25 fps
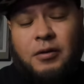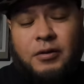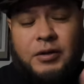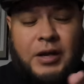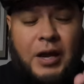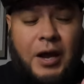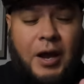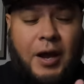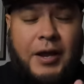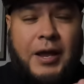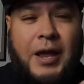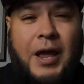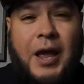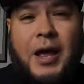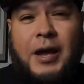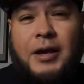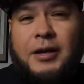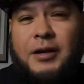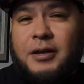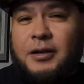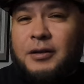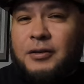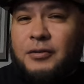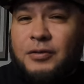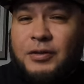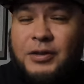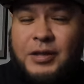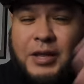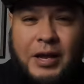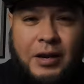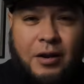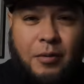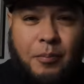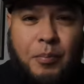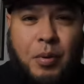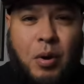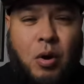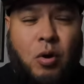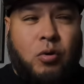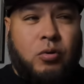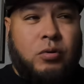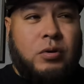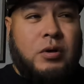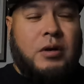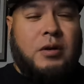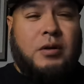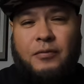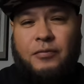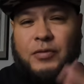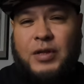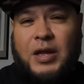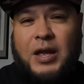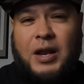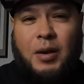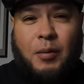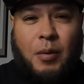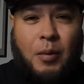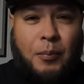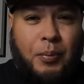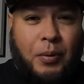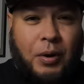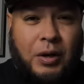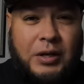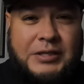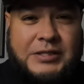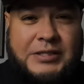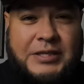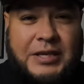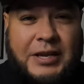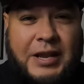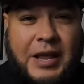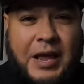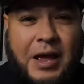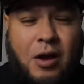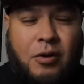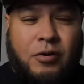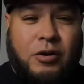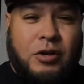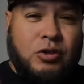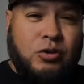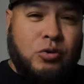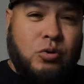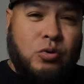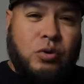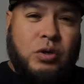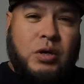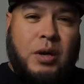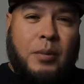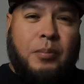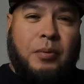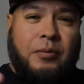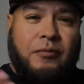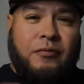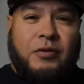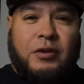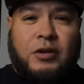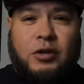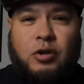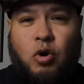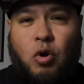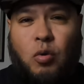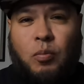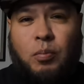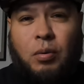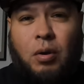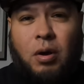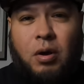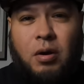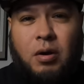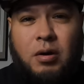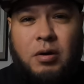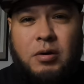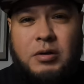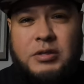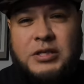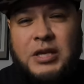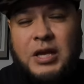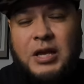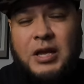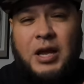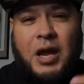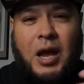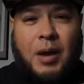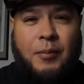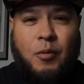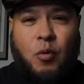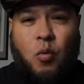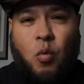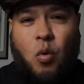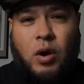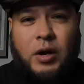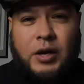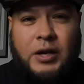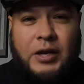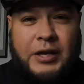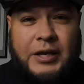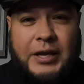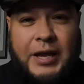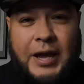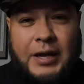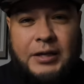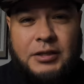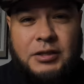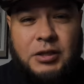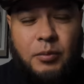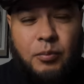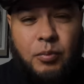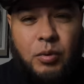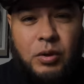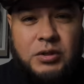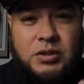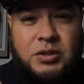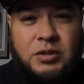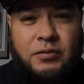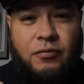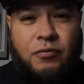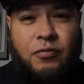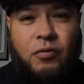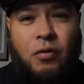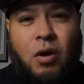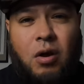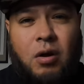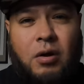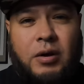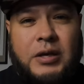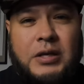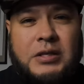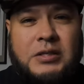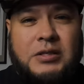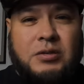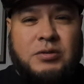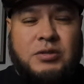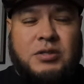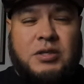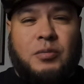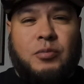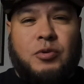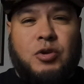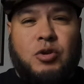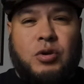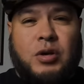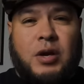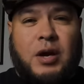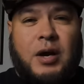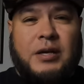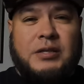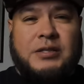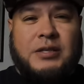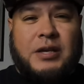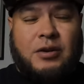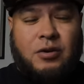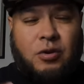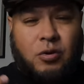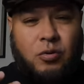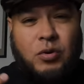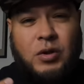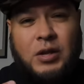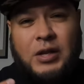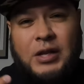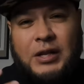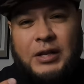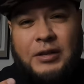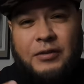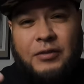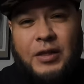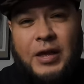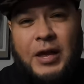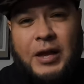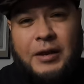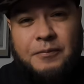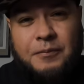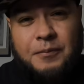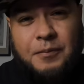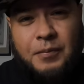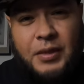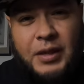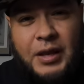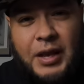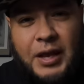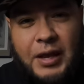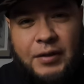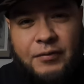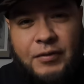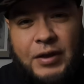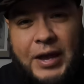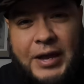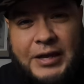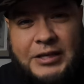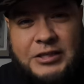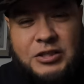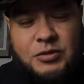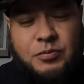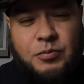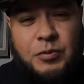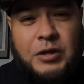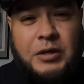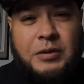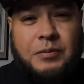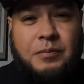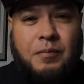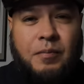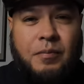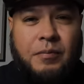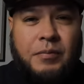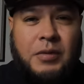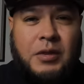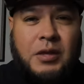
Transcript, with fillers: kayak, then a boat, then I'm gonna probably sit down and do a couple of video blogs. I've been wanting to catch up on some vlogging. So some of you guys I know that have asked me